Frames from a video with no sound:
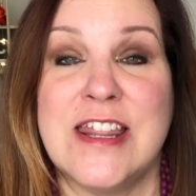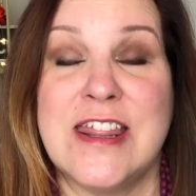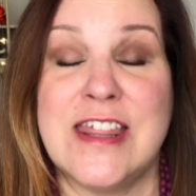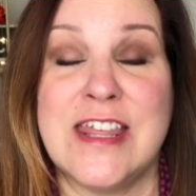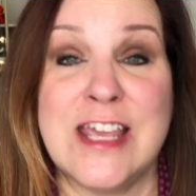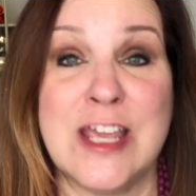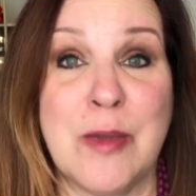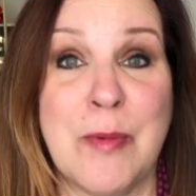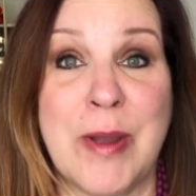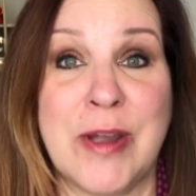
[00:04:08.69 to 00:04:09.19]

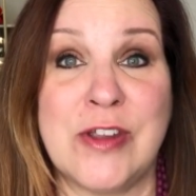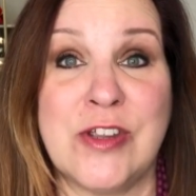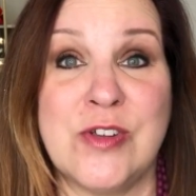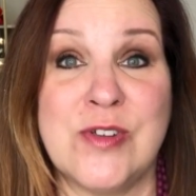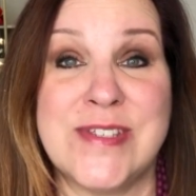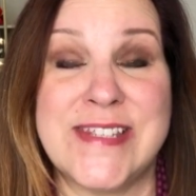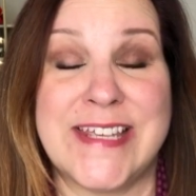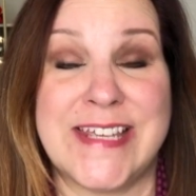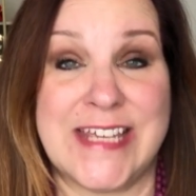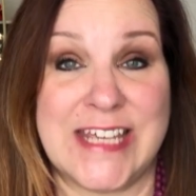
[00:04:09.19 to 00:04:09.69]
Think about
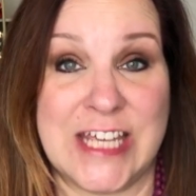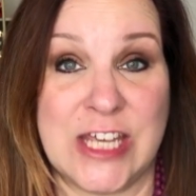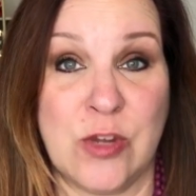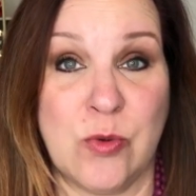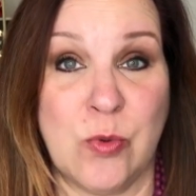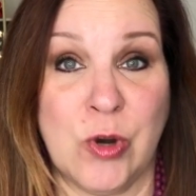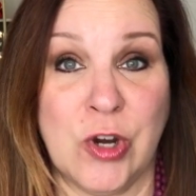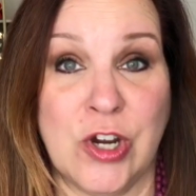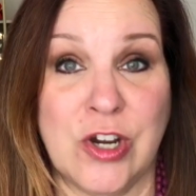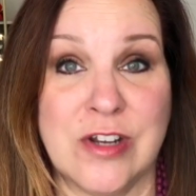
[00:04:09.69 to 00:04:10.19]
using
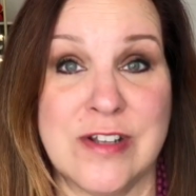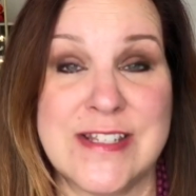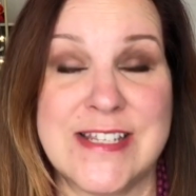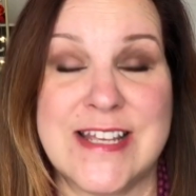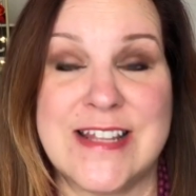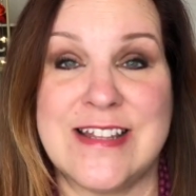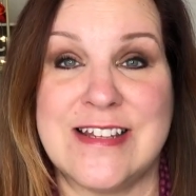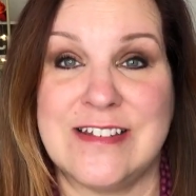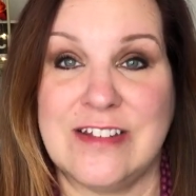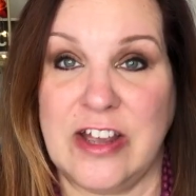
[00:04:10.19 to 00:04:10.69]
keywords
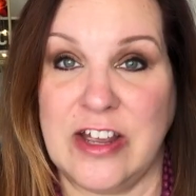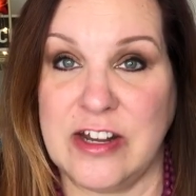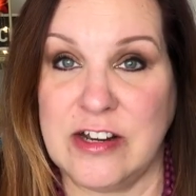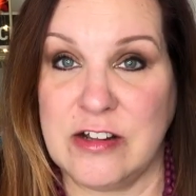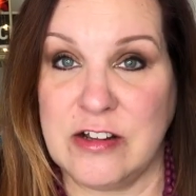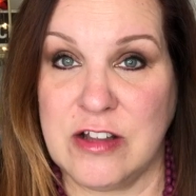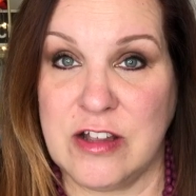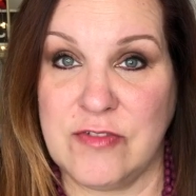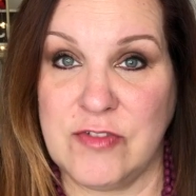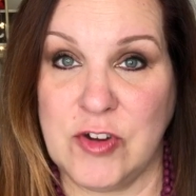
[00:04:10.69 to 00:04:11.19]
in the
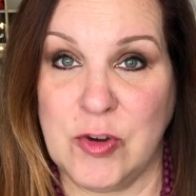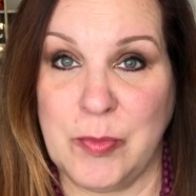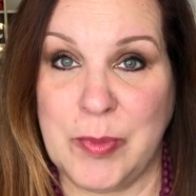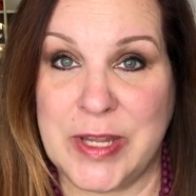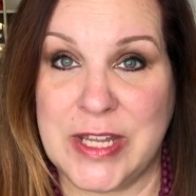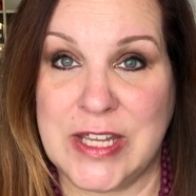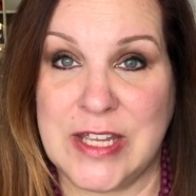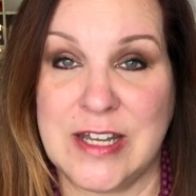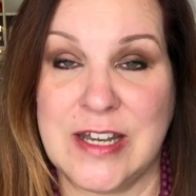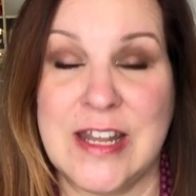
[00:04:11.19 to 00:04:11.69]
title of your
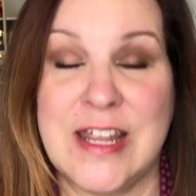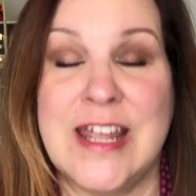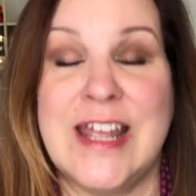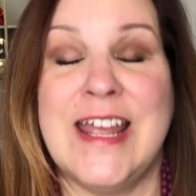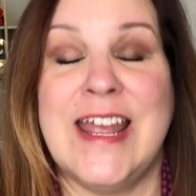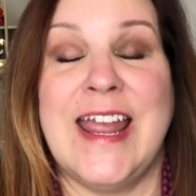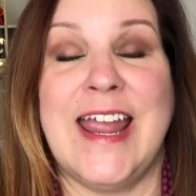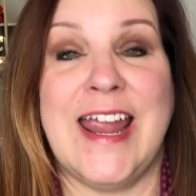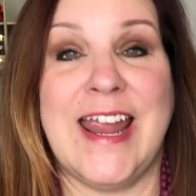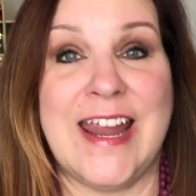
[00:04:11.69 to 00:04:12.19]
pin
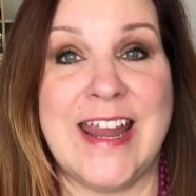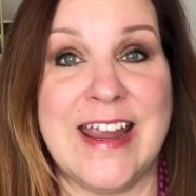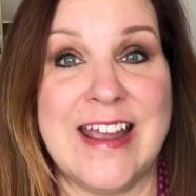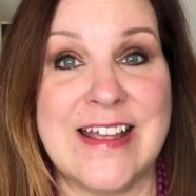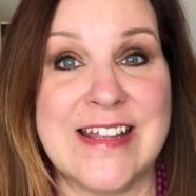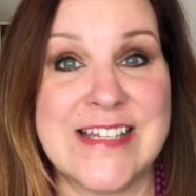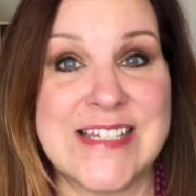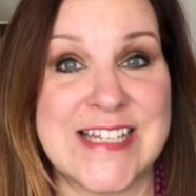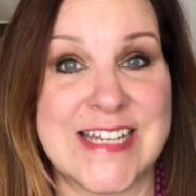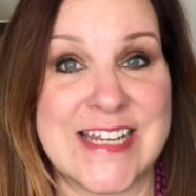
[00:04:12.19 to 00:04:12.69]

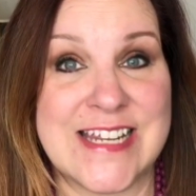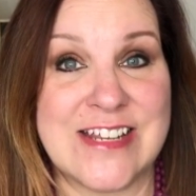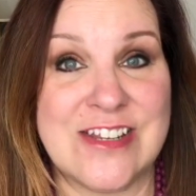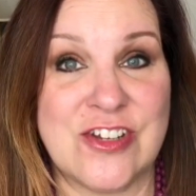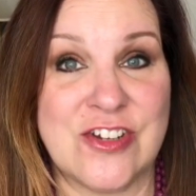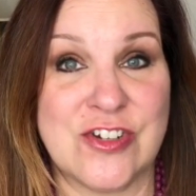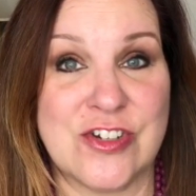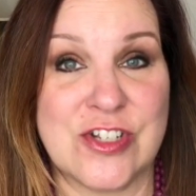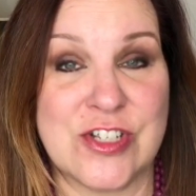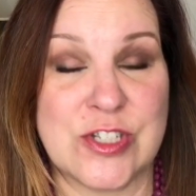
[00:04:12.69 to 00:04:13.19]
and
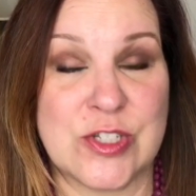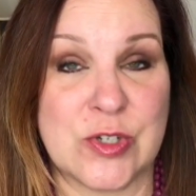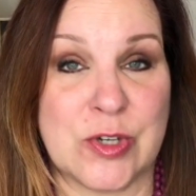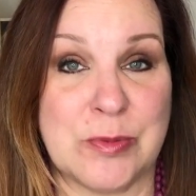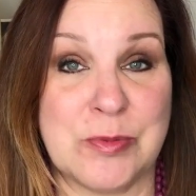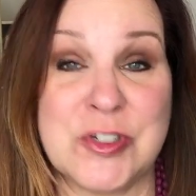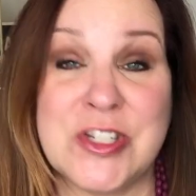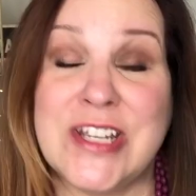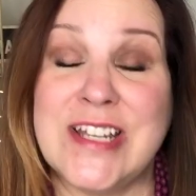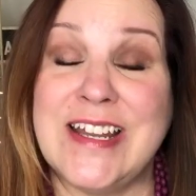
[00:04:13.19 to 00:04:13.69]
in your
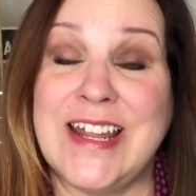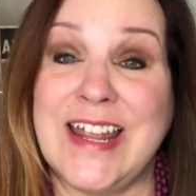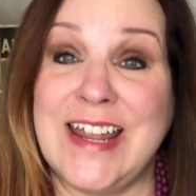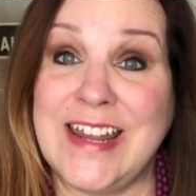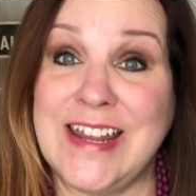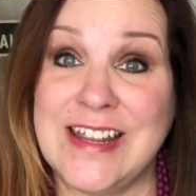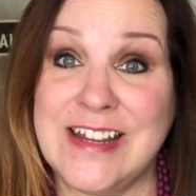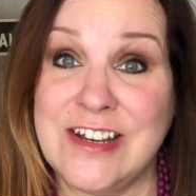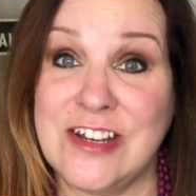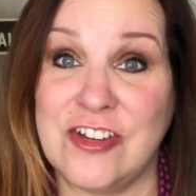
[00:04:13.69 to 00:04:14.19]
description
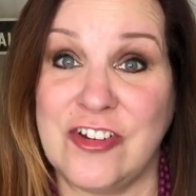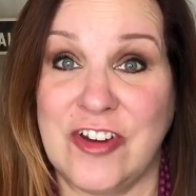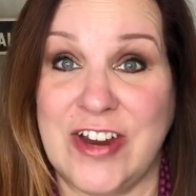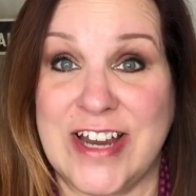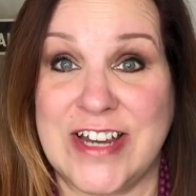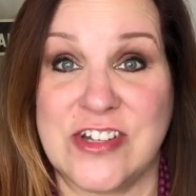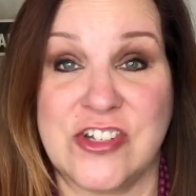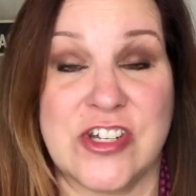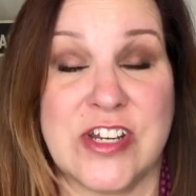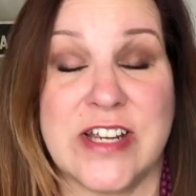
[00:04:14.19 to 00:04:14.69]
and in your
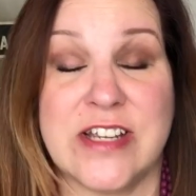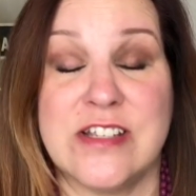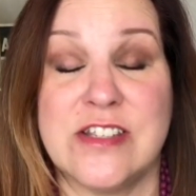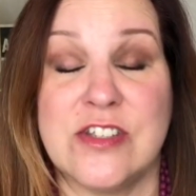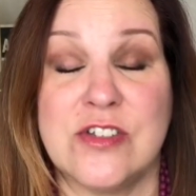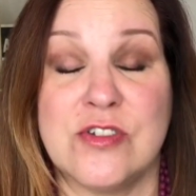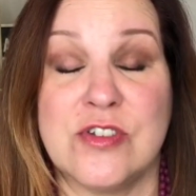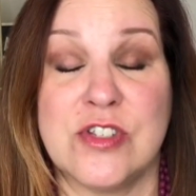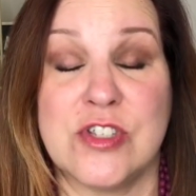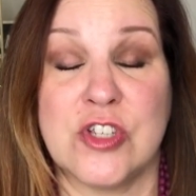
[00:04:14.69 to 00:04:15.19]

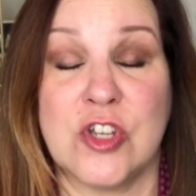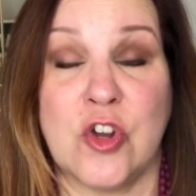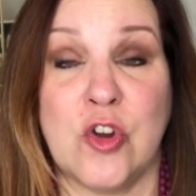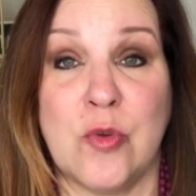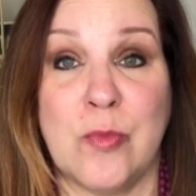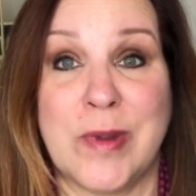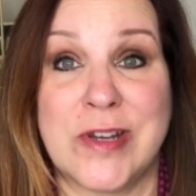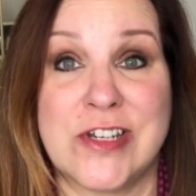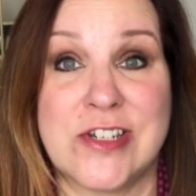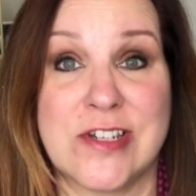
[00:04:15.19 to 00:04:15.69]
hashtags. There's
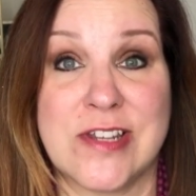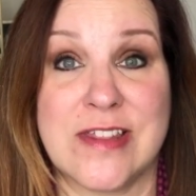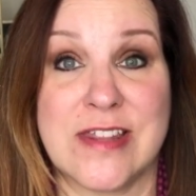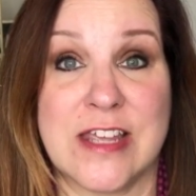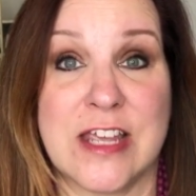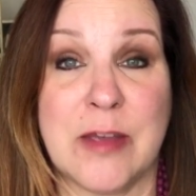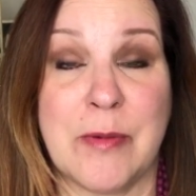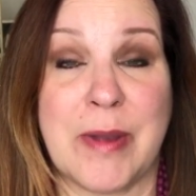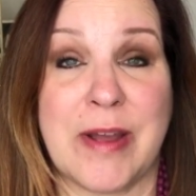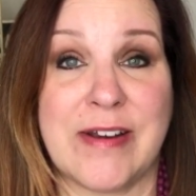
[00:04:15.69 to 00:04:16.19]
so much to
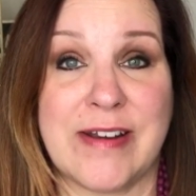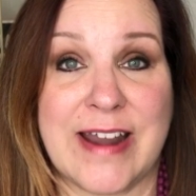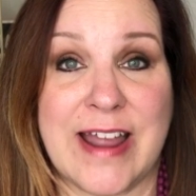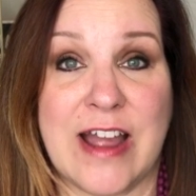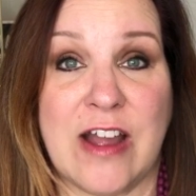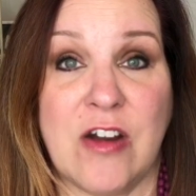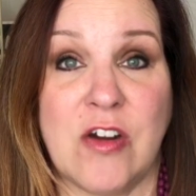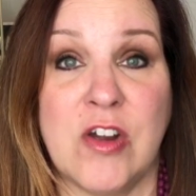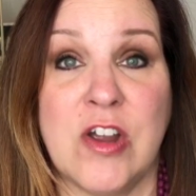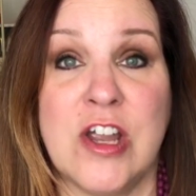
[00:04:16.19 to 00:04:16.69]
think about
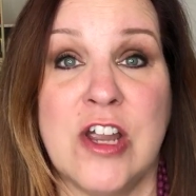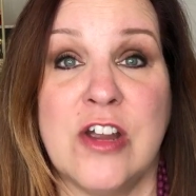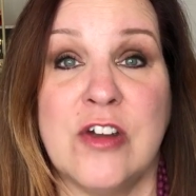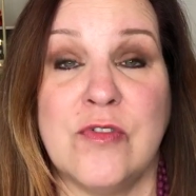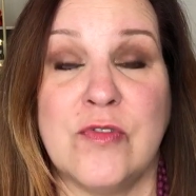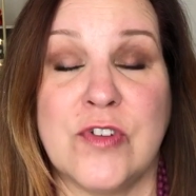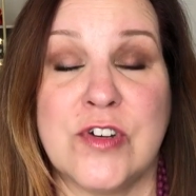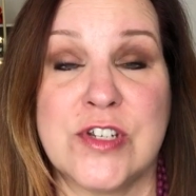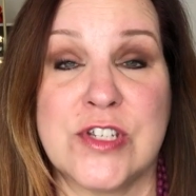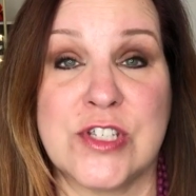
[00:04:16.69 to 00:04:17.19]
now
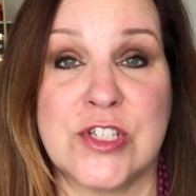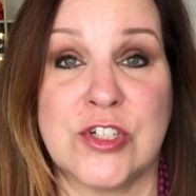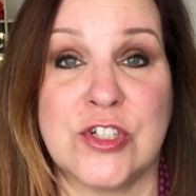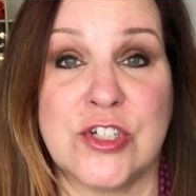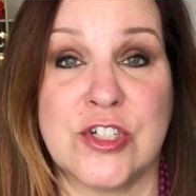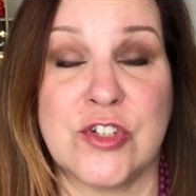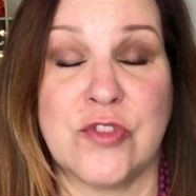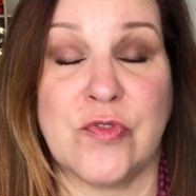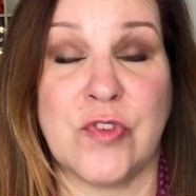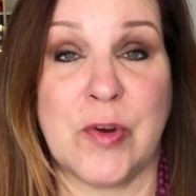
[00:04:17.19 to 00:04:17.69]
for
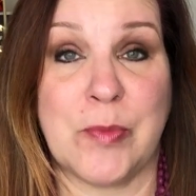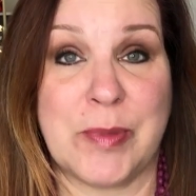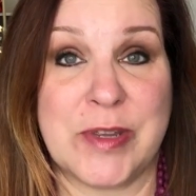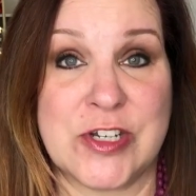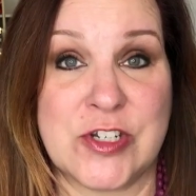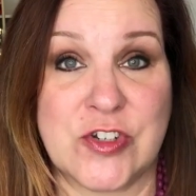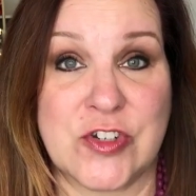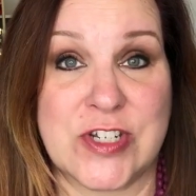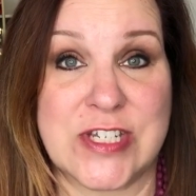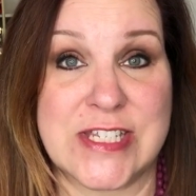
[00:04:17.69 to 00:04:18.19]
search for
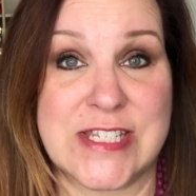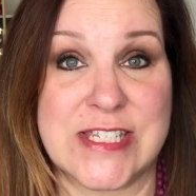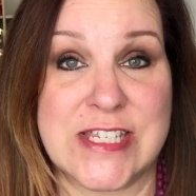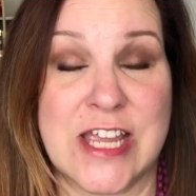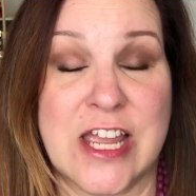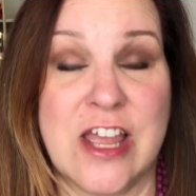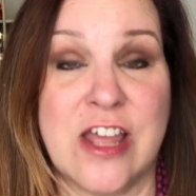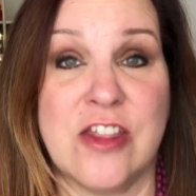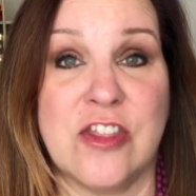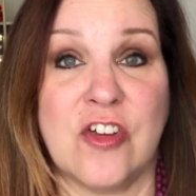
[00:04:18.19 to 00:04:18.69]
Pinterest.